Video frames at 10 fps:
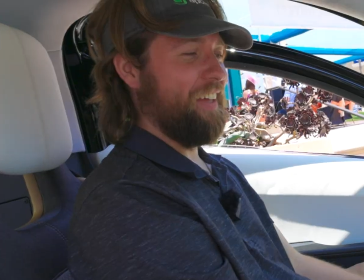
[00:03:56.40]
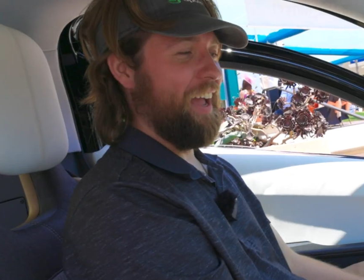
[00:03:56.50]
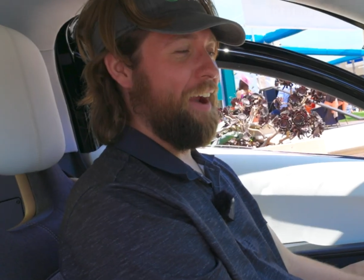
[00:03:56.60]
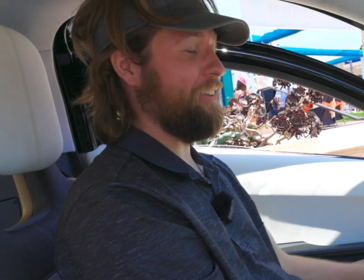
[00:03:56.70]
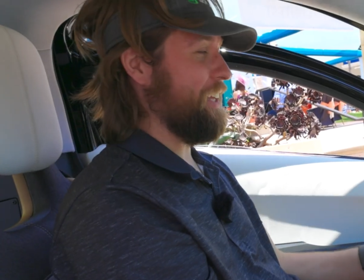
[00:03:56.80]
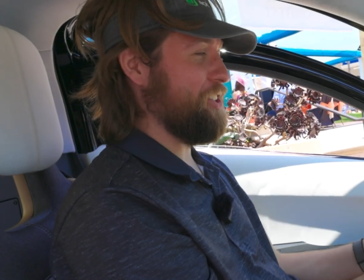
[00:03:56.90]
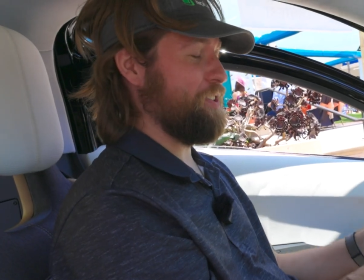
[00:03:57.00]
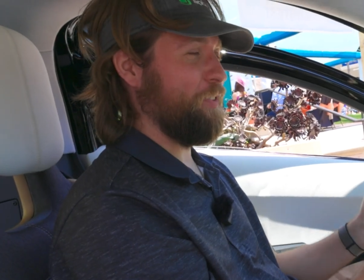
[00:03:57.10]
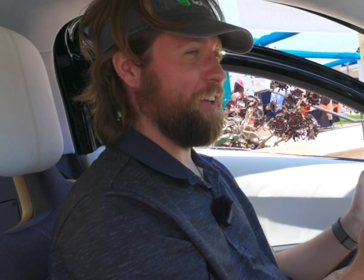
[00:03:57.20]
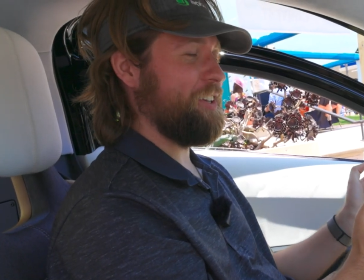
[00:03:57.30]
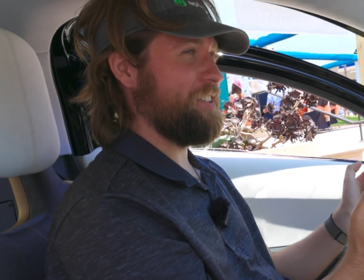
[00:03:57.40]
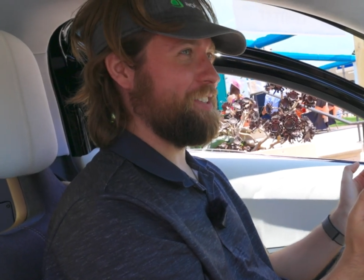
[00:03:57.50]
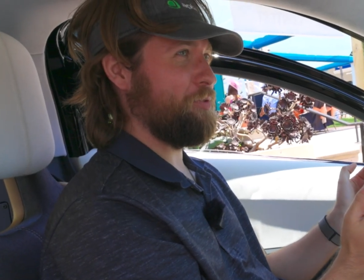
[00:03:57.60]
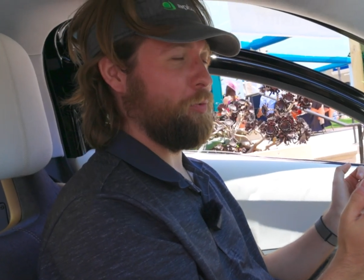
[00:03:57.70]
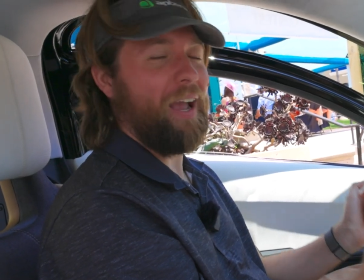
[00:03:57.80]
Everything just
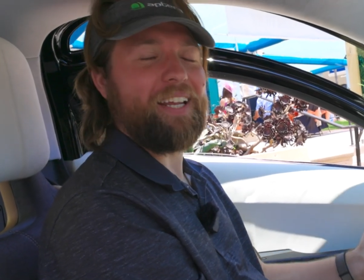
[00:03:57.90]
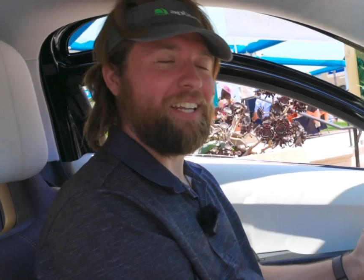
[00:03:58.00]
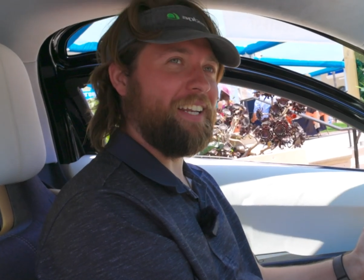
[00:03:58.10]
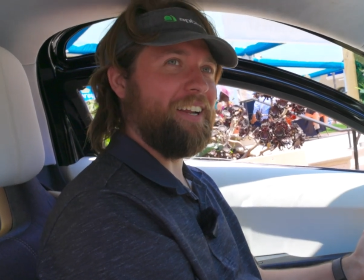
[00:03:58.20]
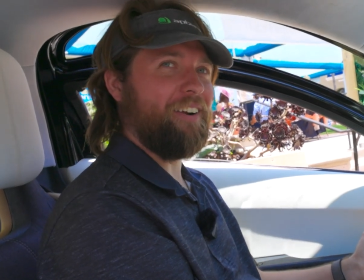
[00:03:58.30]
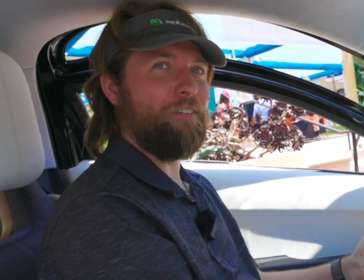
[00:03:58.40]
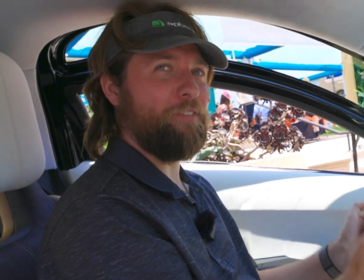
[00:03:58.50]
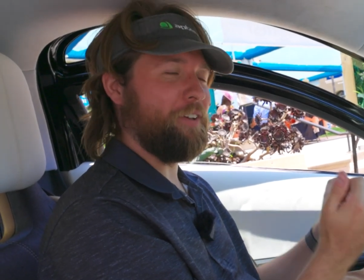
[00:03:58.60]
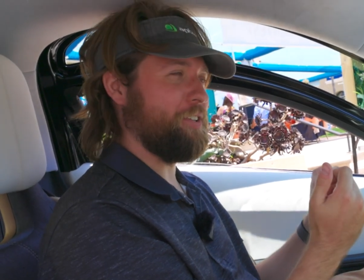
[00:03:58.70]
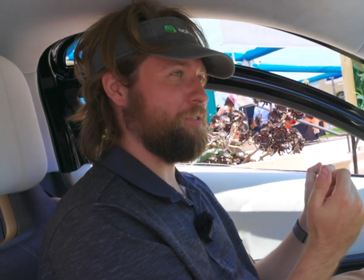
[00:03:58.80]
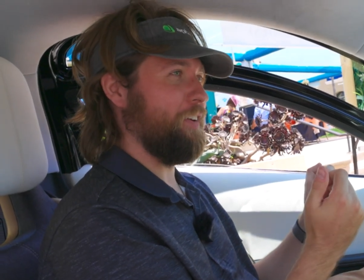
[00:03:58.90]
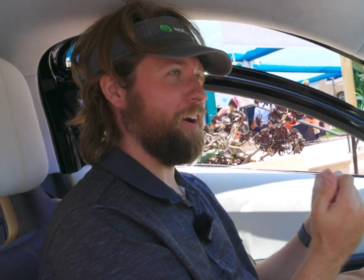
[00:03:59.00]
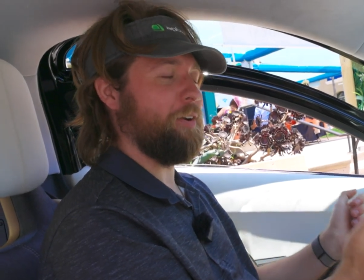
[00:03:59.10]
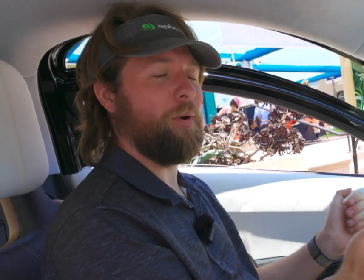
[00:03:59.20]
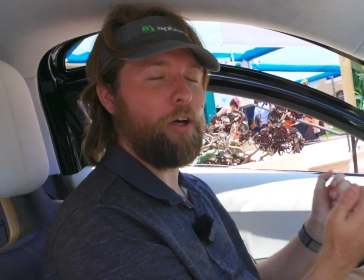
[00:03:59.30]
feels right in here. It feels
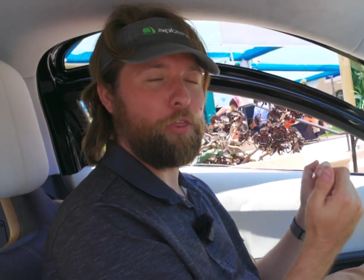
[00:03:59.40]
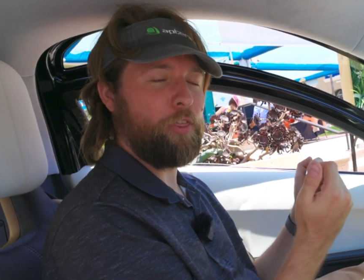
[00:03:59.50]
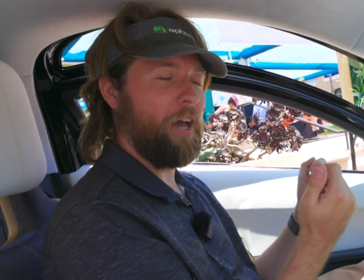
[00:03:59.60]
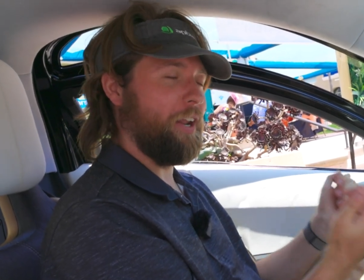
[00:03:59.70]
very well thought